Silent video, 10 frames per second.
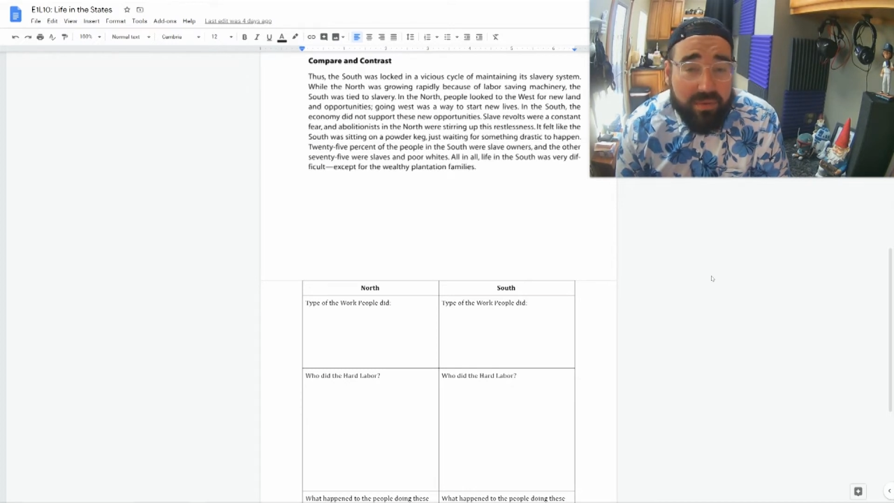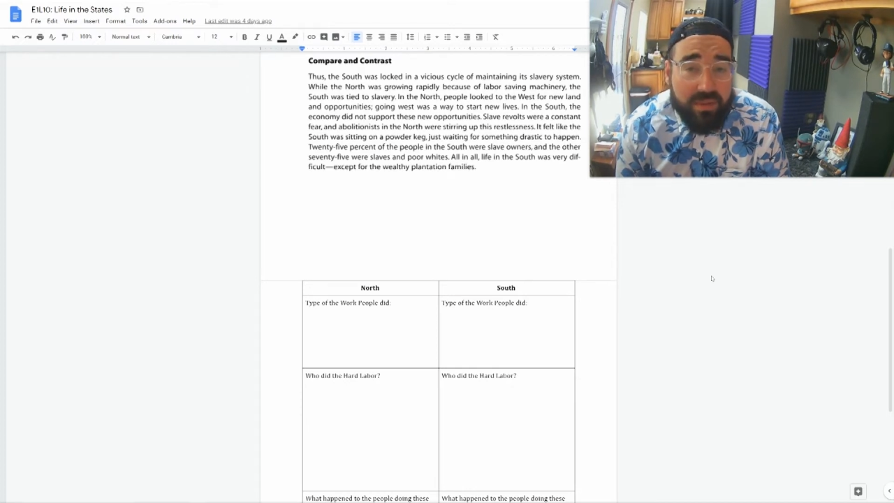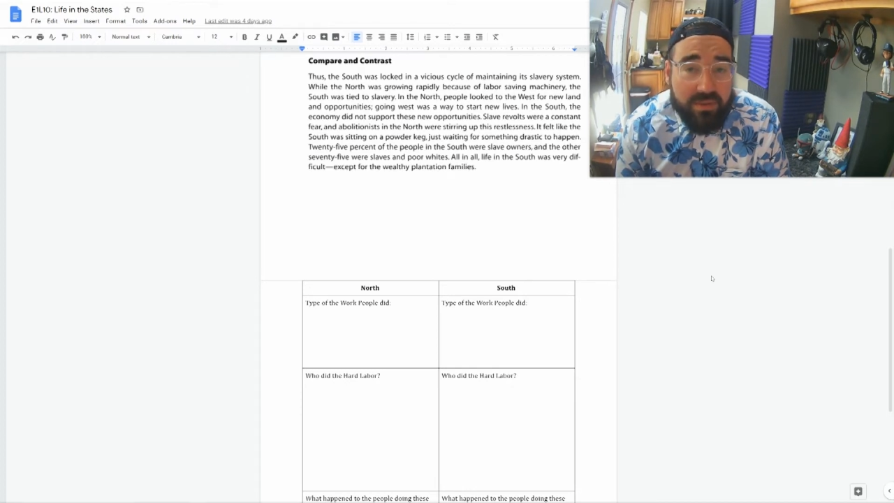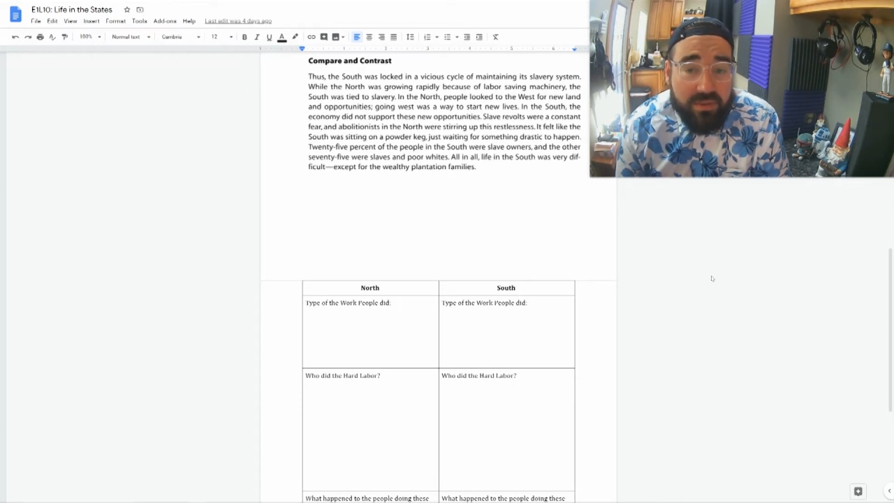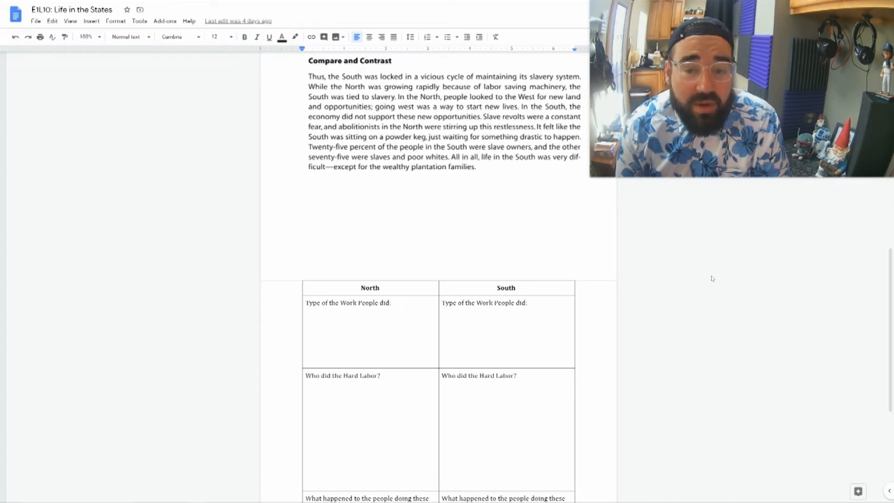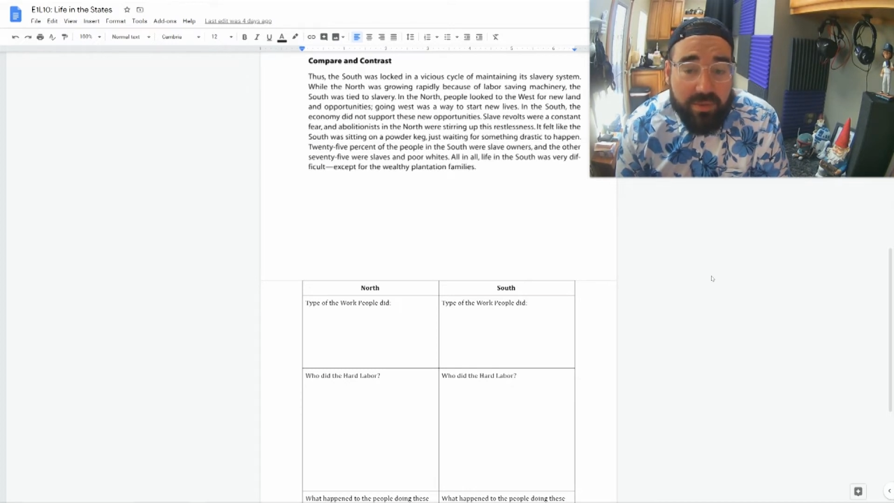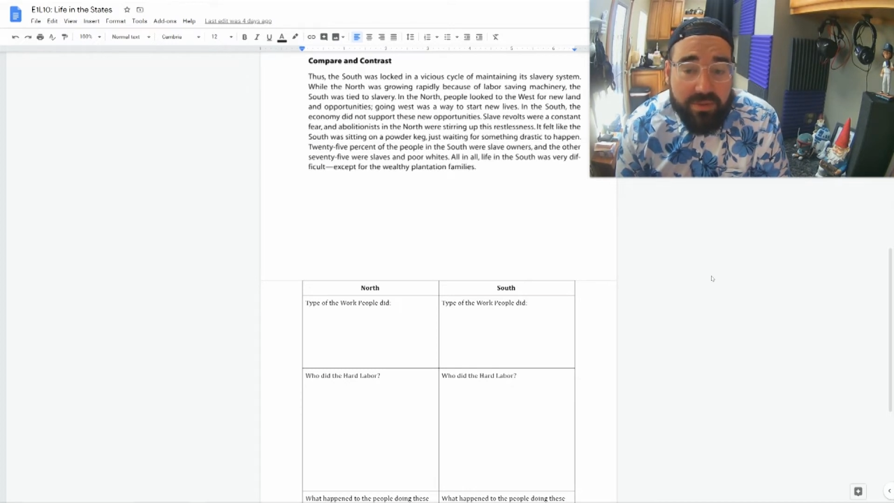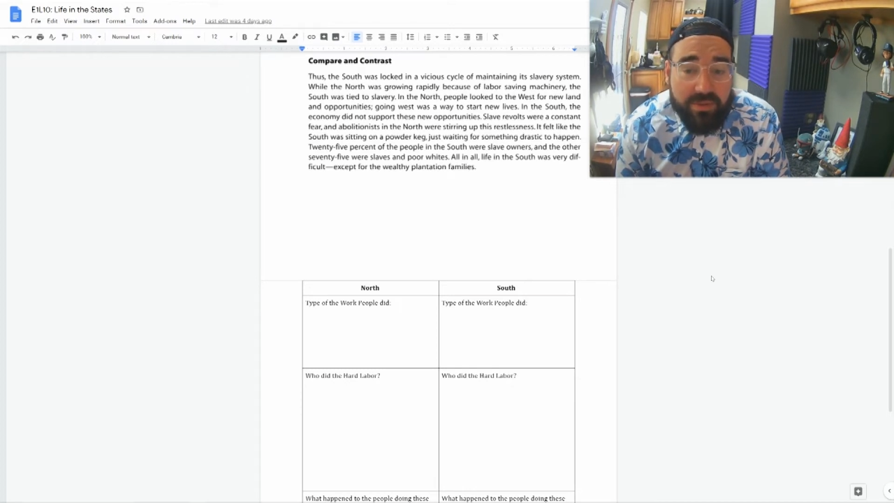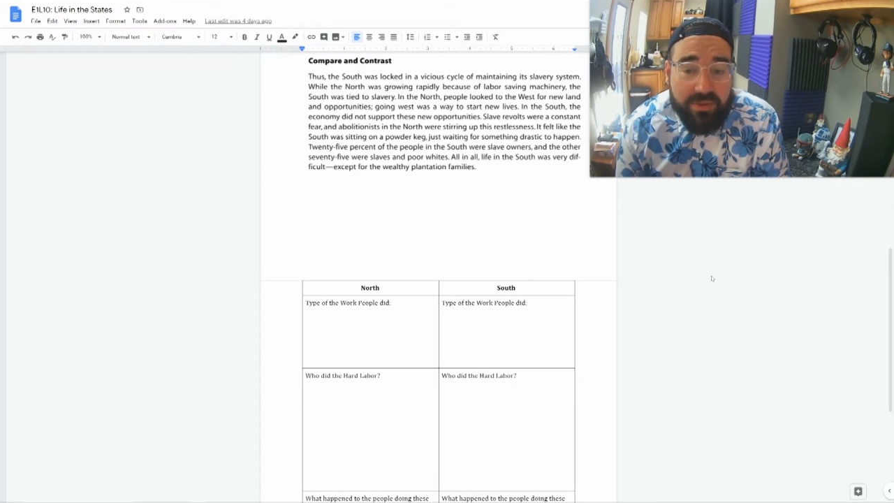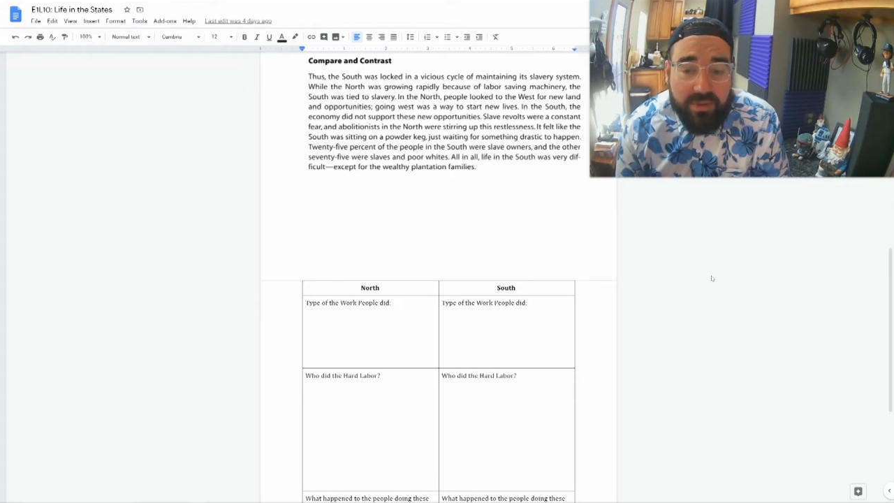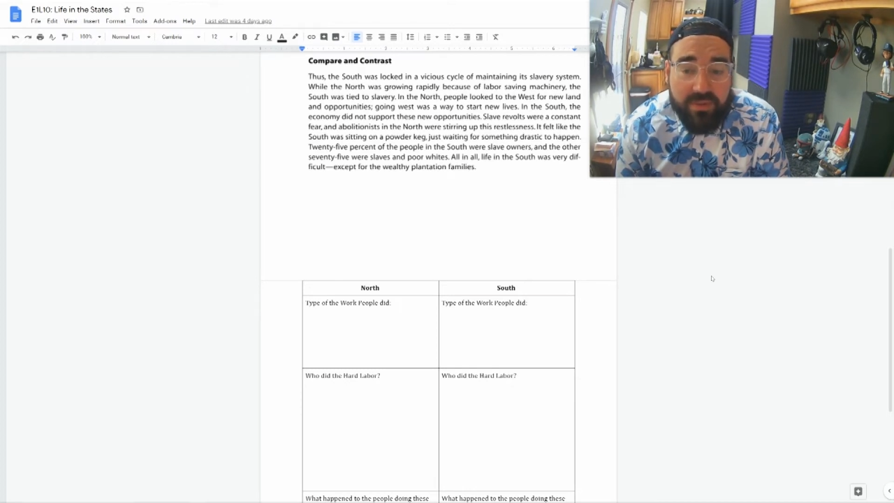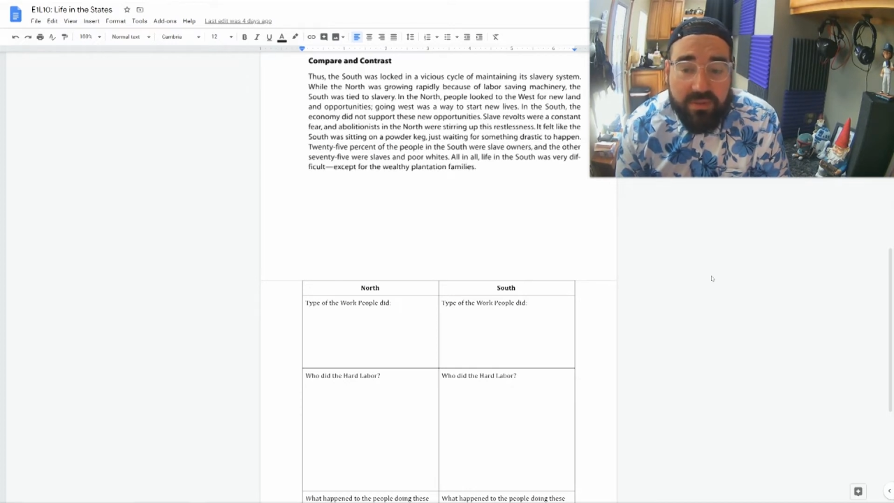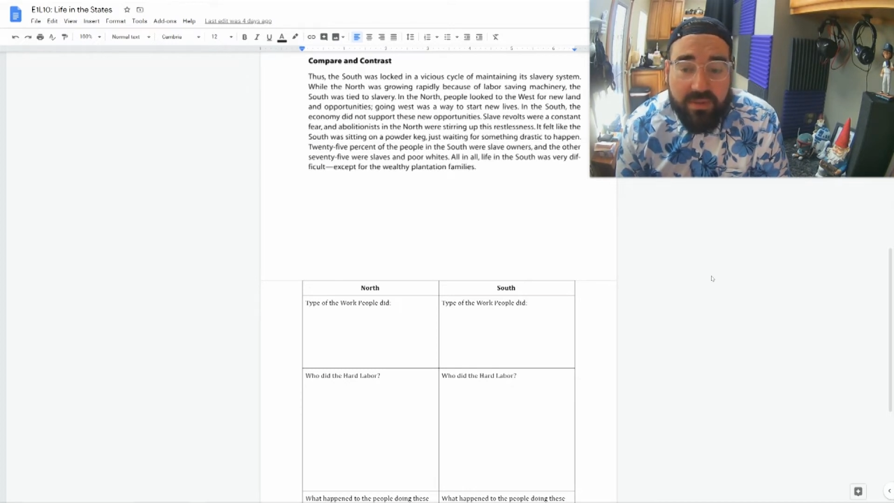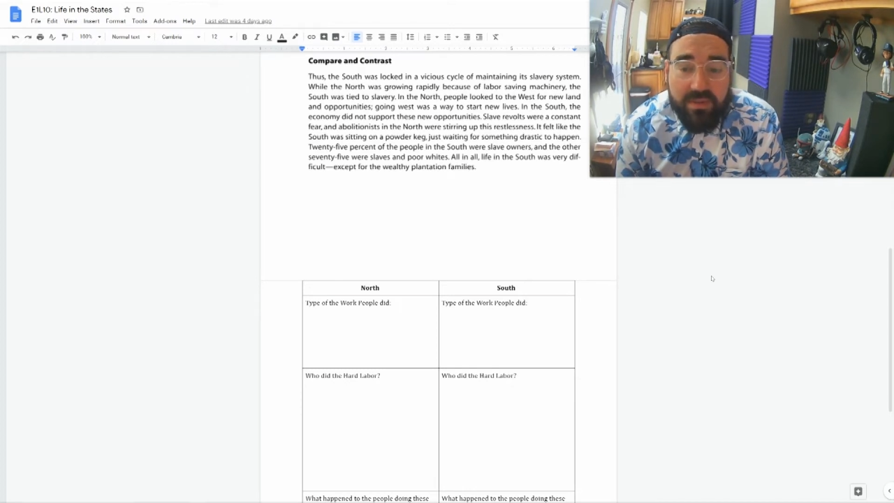these new opportunities.